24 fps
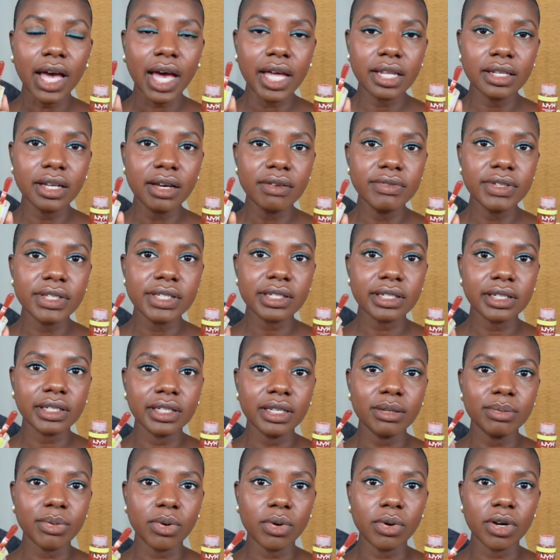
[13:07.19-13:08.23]
I love this
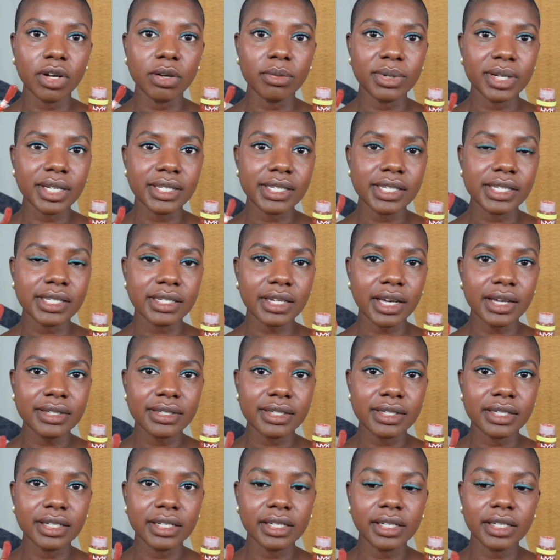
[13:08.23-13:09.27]
lip oil because it's not
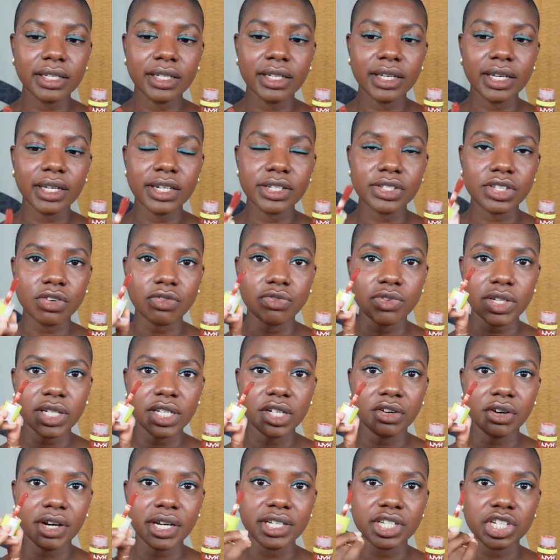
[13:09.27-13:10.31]
sticky and it's a really
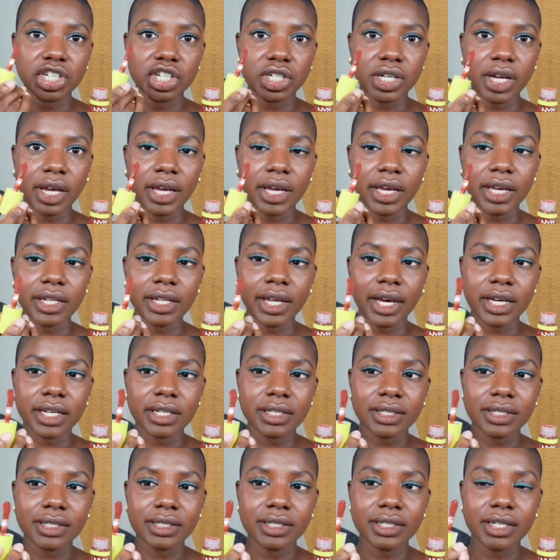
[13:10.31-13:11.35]
great shade, like a
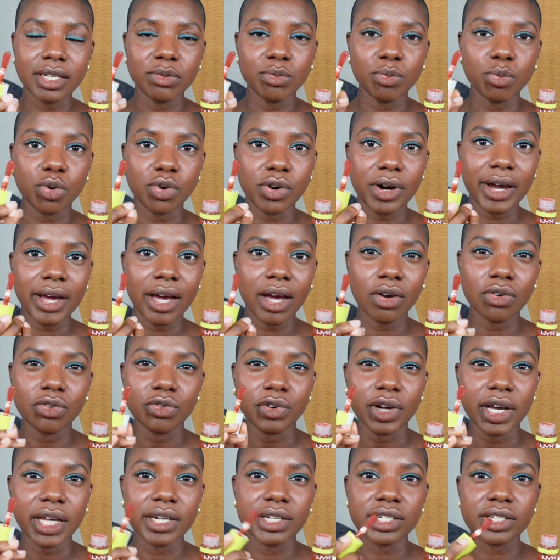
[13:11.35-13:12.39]
deep brown
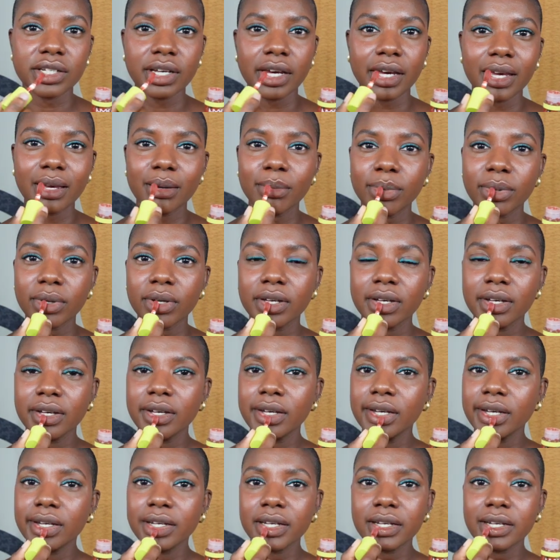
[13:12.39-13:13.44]
reddish type
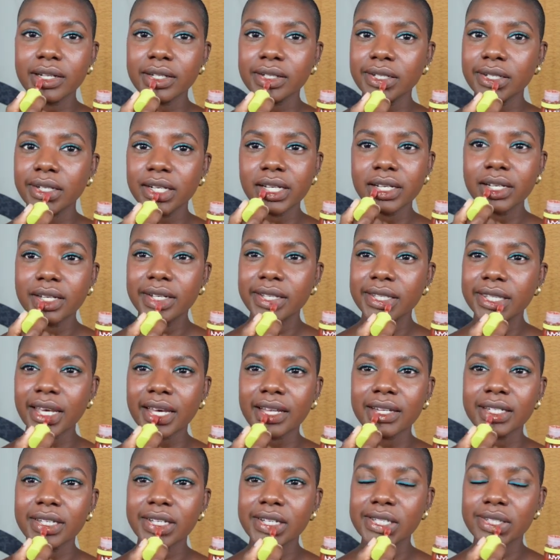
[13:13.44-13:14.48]
color
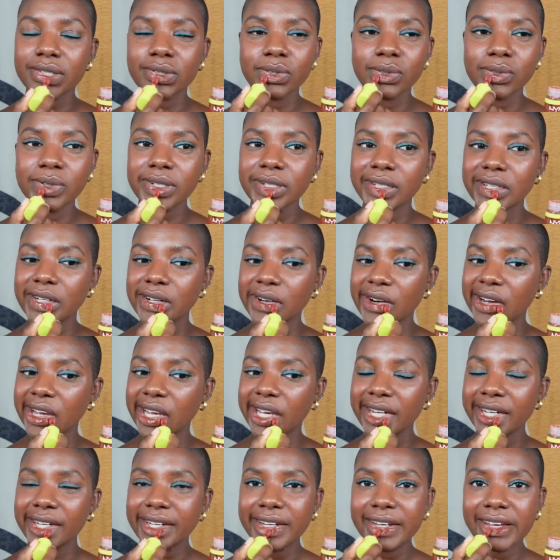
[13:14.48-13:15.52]
that looks really
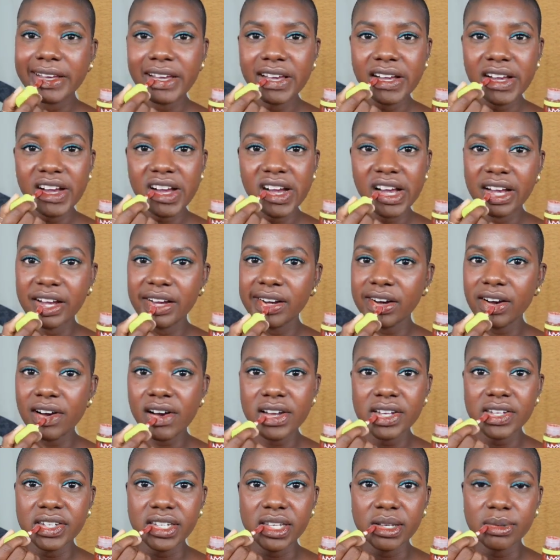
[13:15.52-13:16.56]
great
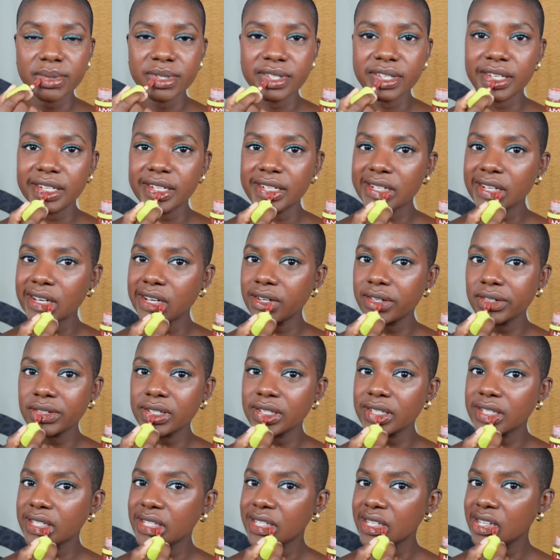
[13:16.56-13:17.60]
on deep skin
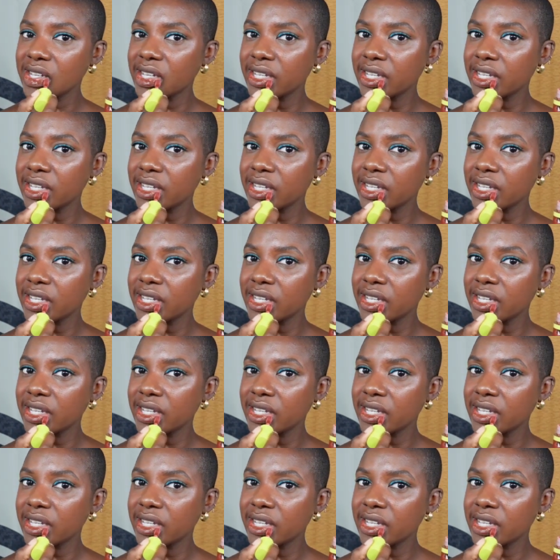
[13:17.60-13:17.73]
tones.